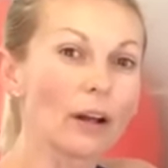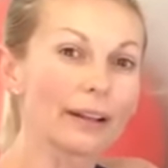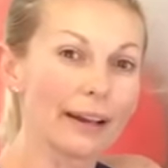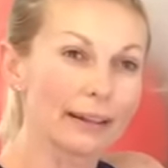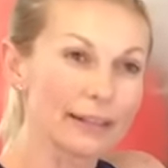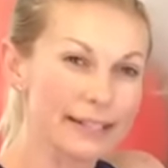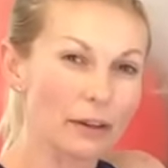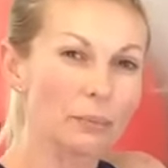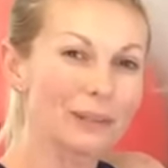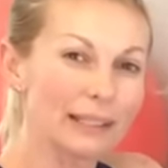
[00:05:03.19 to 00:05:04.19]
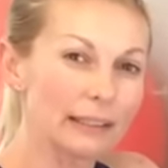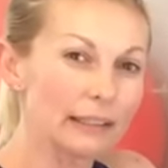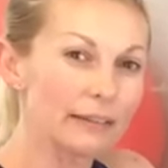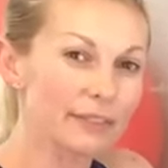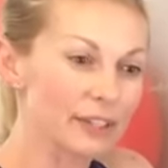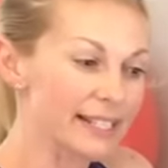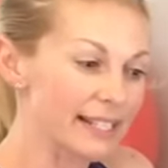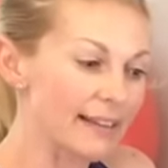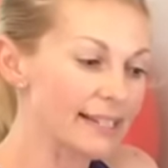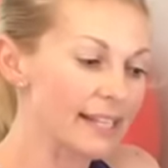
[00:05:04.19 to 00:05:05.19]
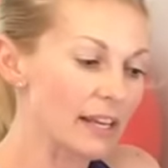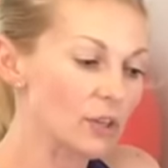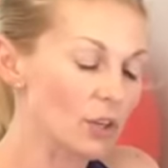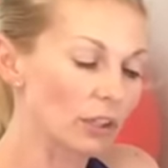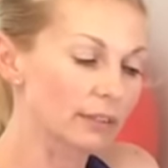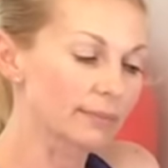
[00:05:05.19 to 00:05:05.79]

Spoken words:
and it's a completely different sensation.